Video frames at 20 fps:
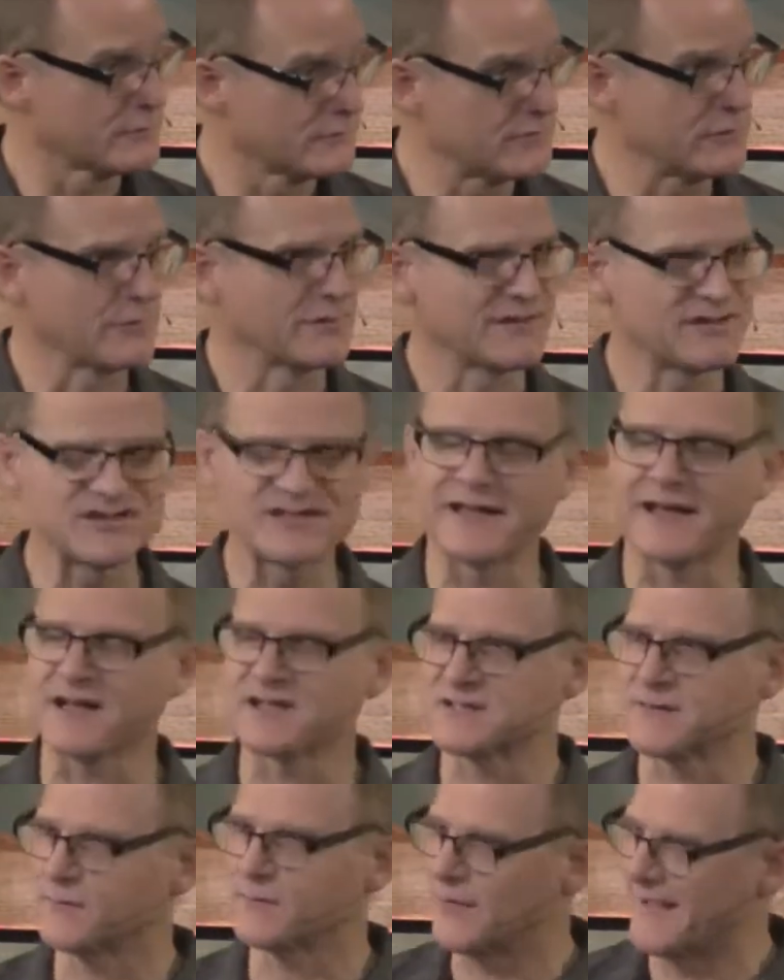
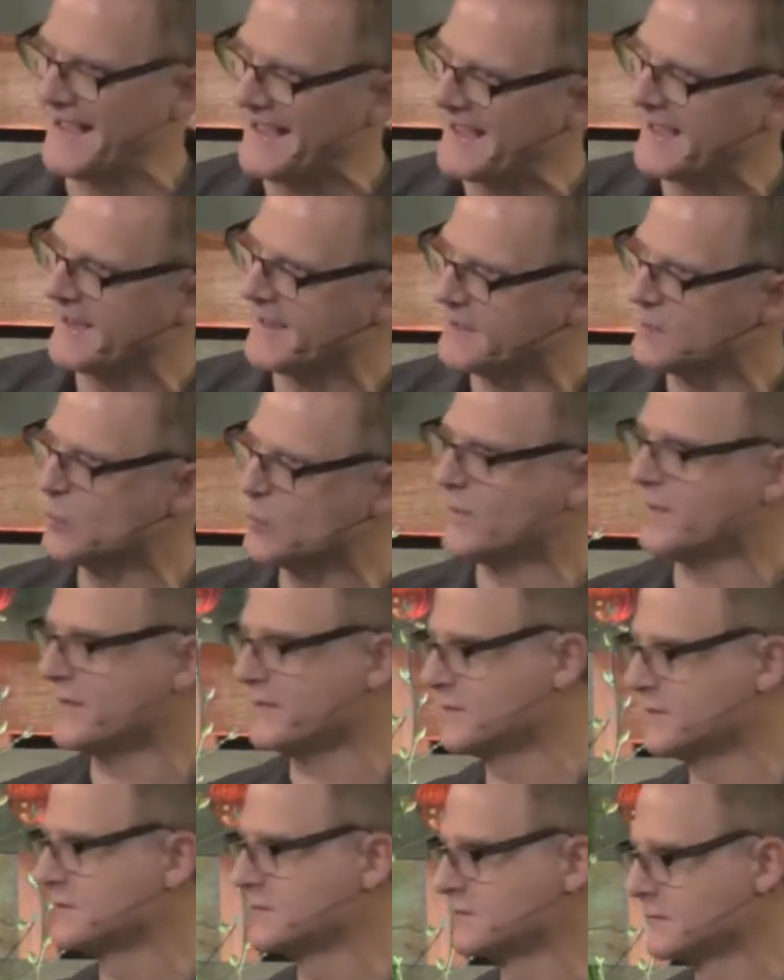36. If you add
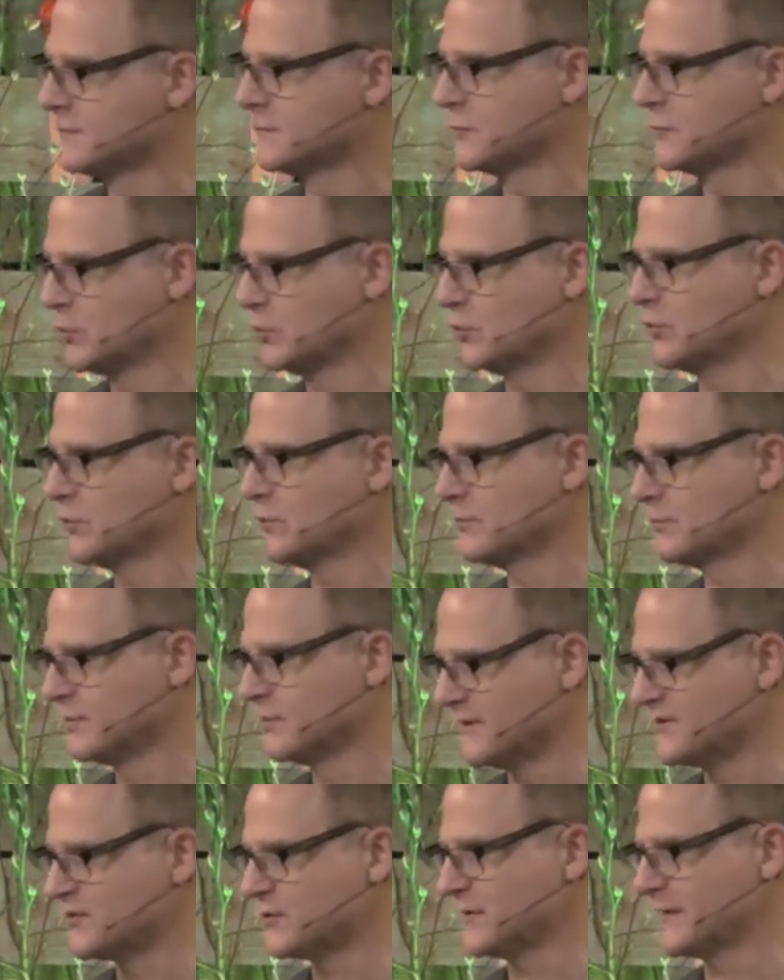1, 2,
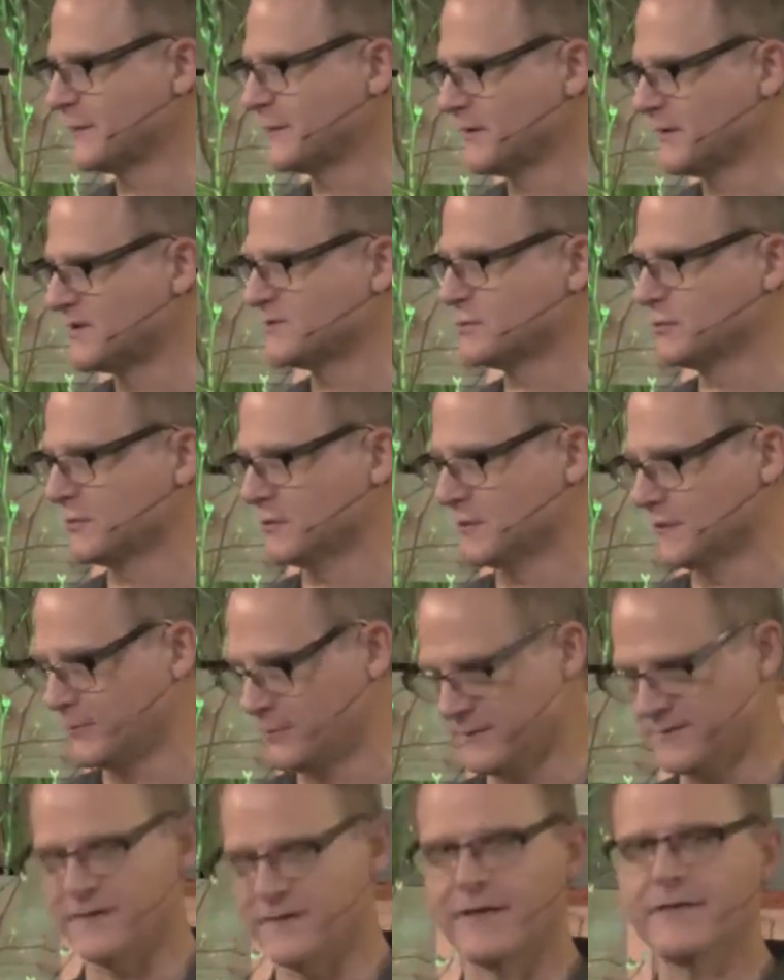plus 3, plus 4,
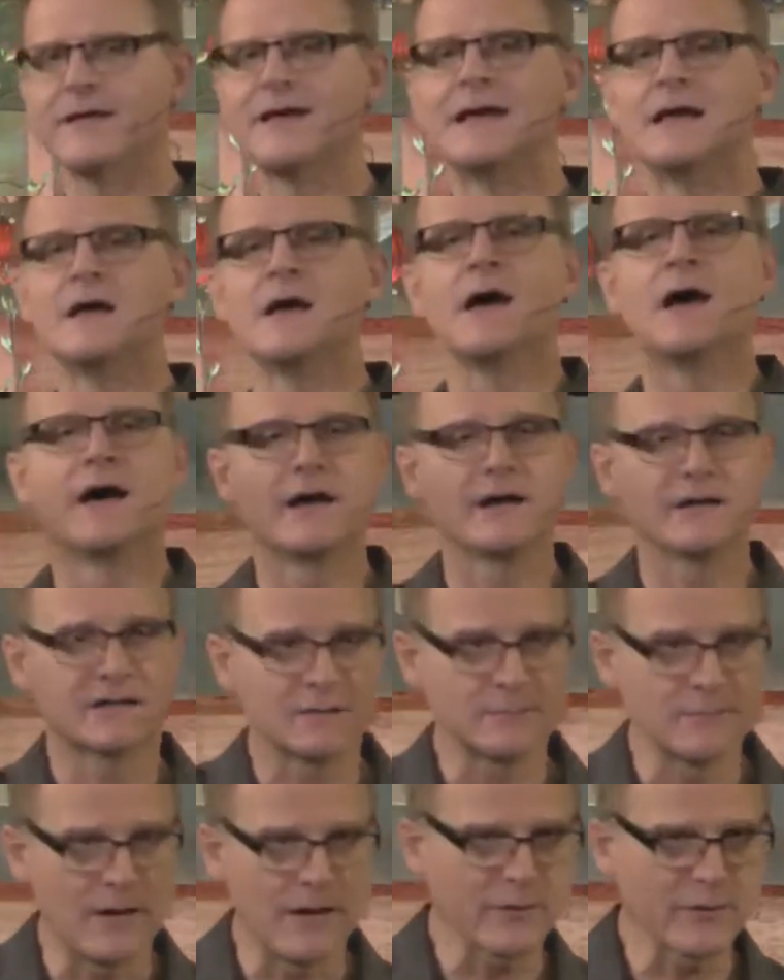plus 5,
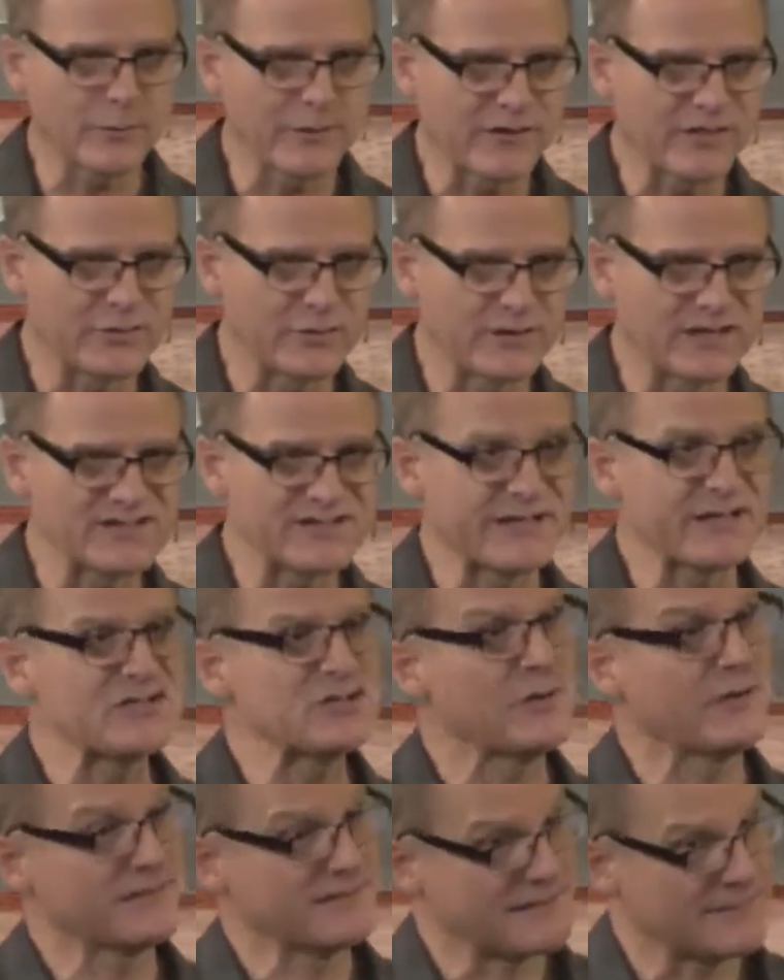come all the way to 36,
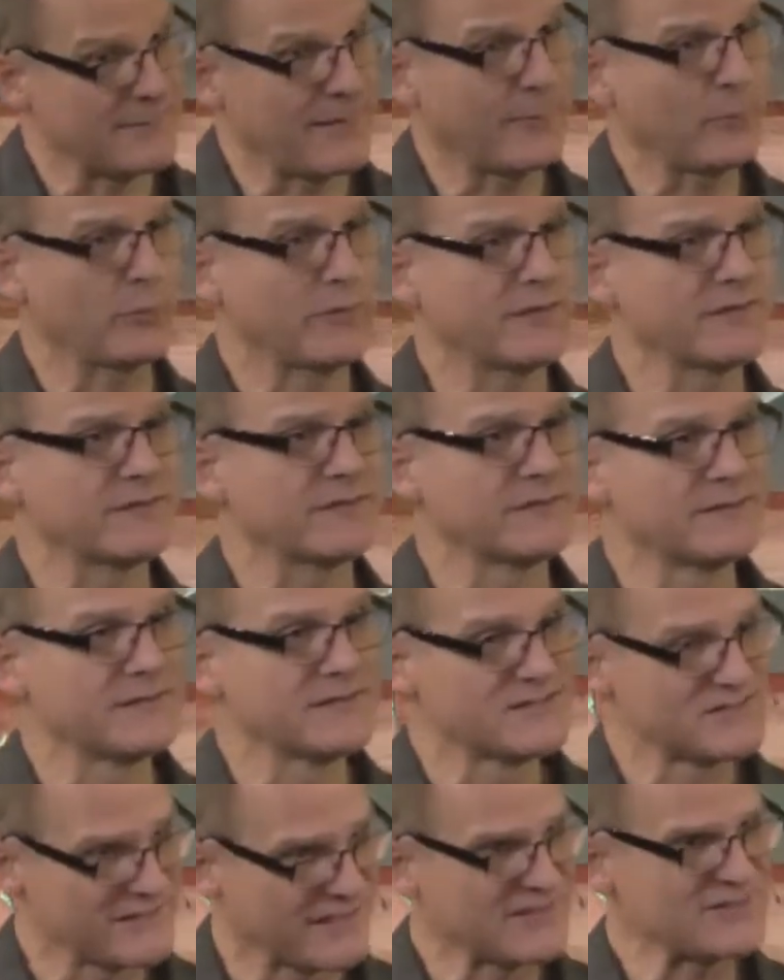you come up with
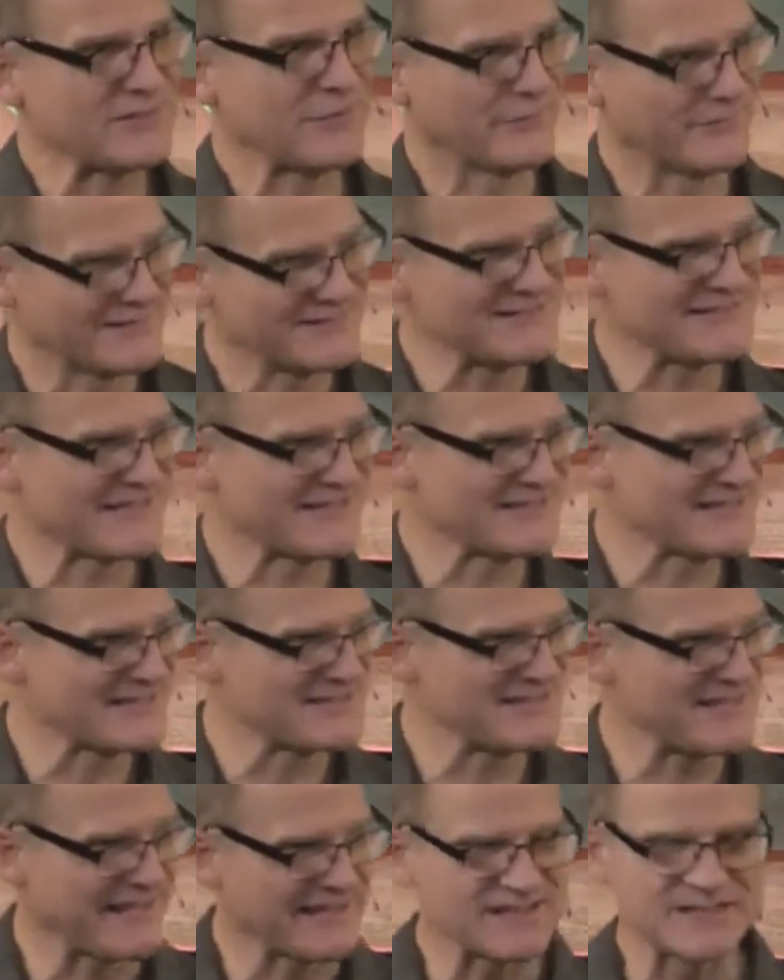
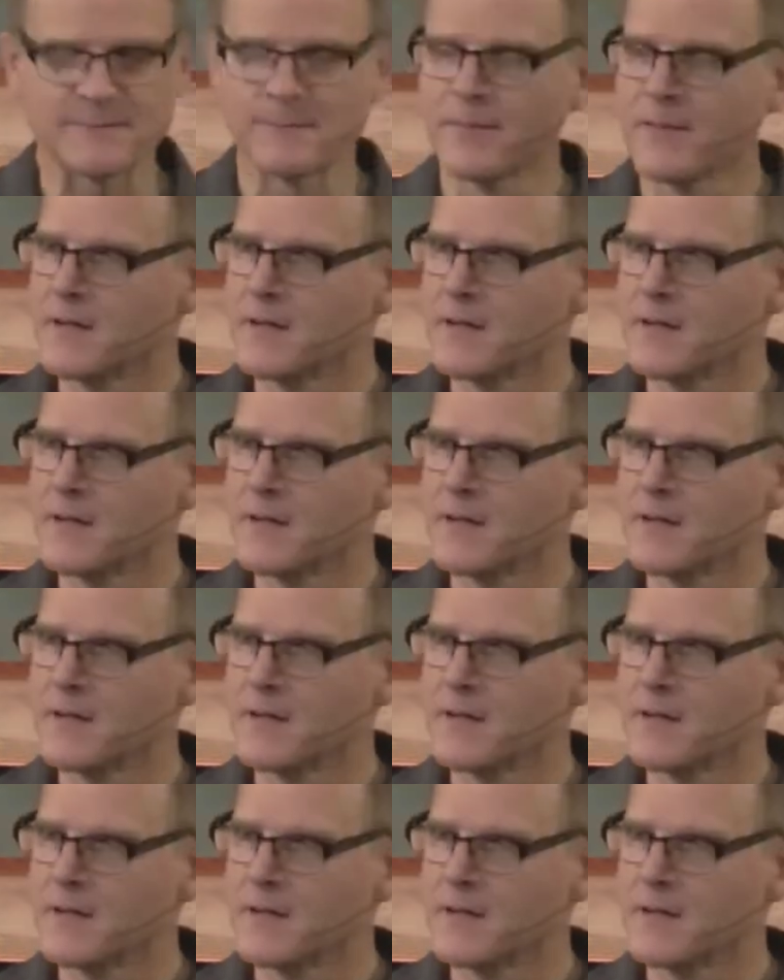666.